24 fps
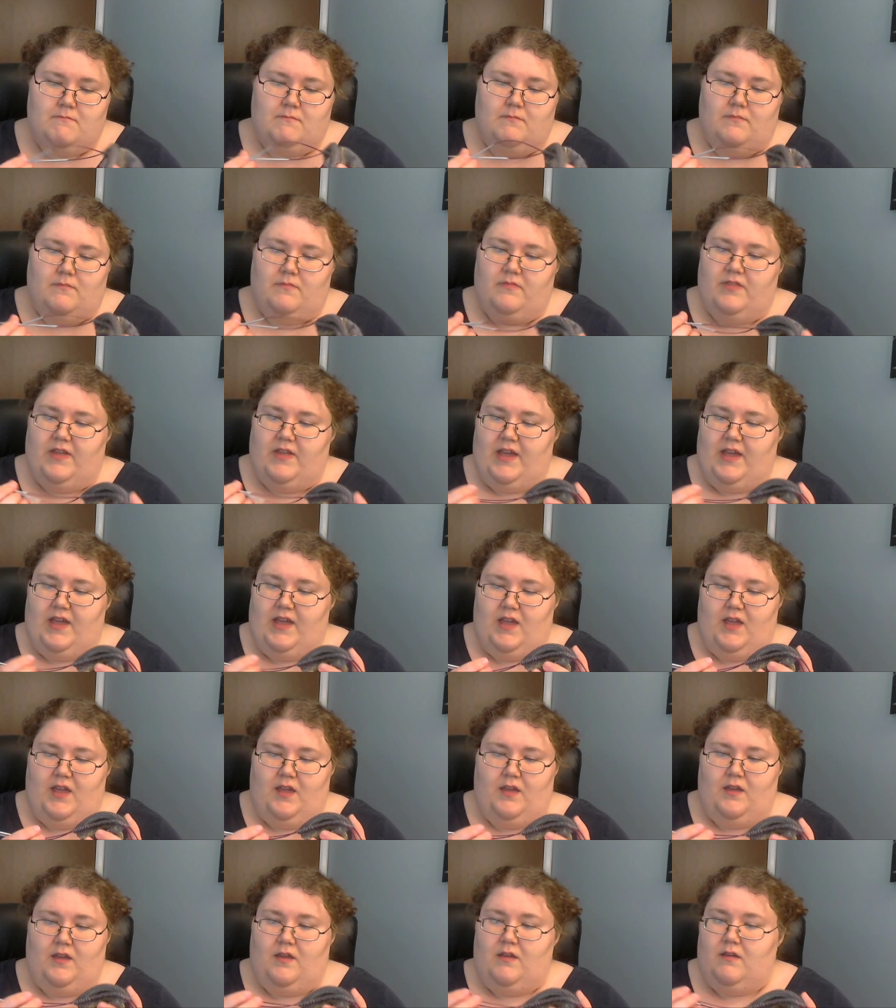
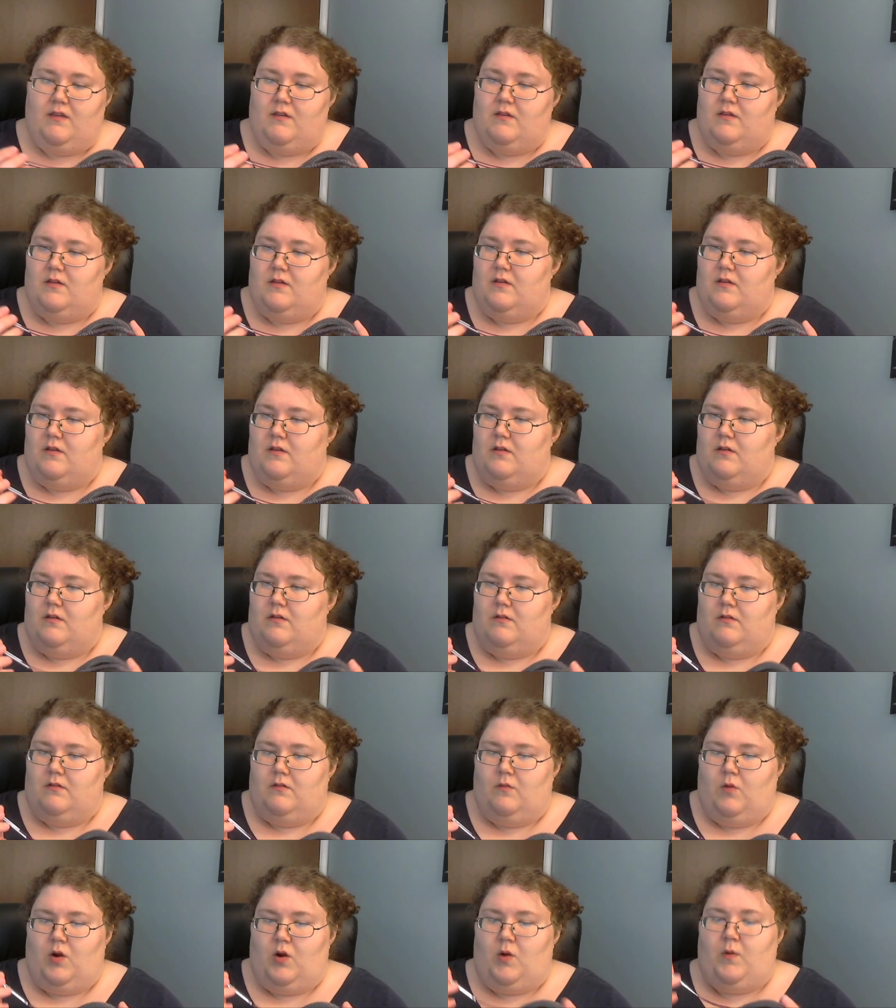They
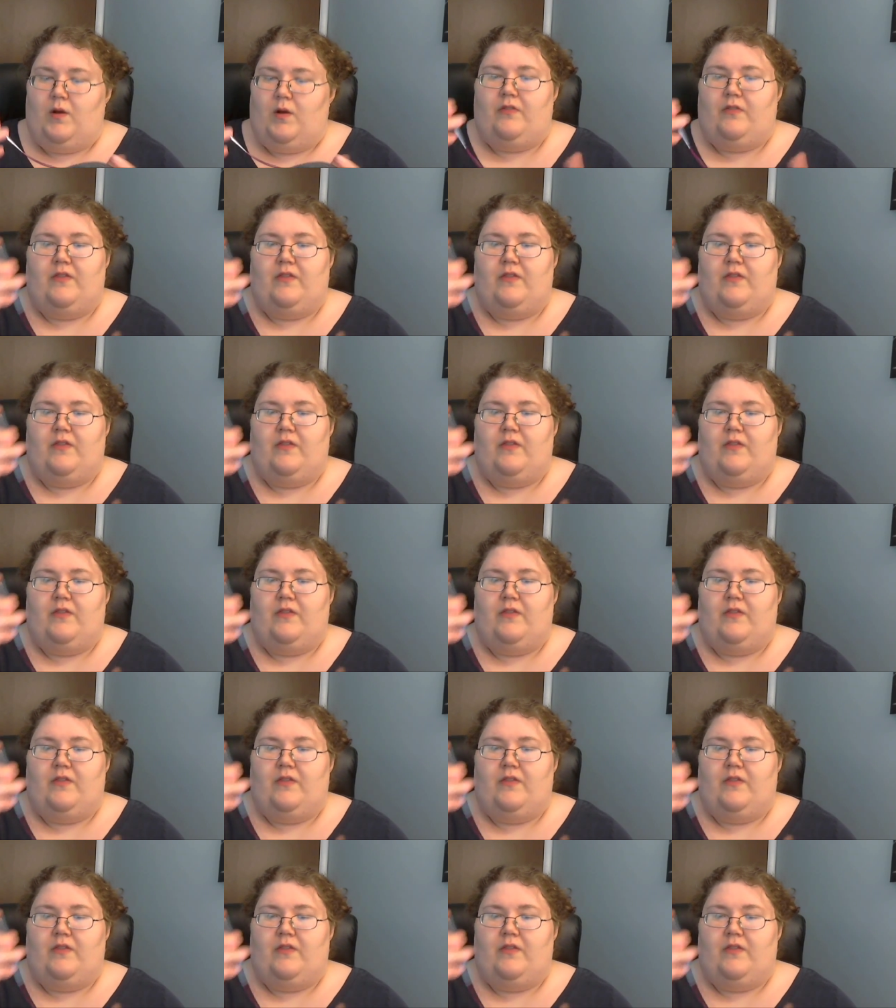work well.